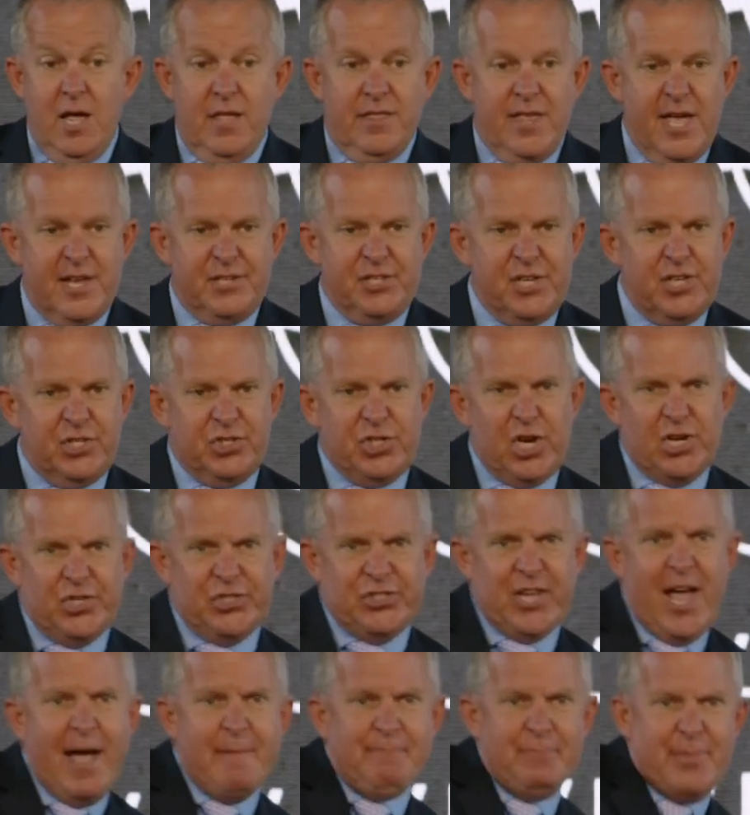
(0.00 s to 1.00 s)
This is
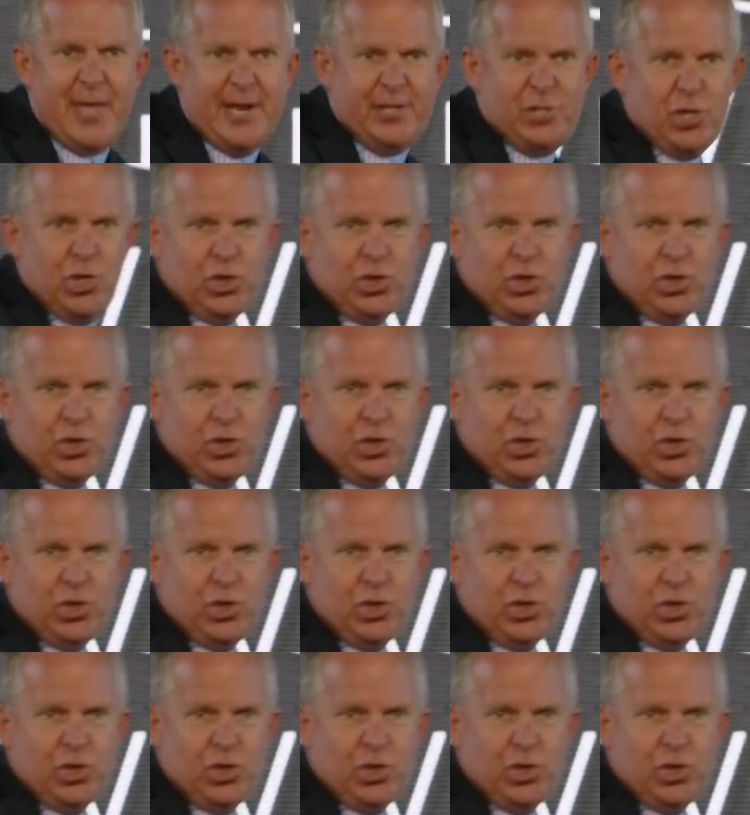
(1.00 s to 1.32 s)
just something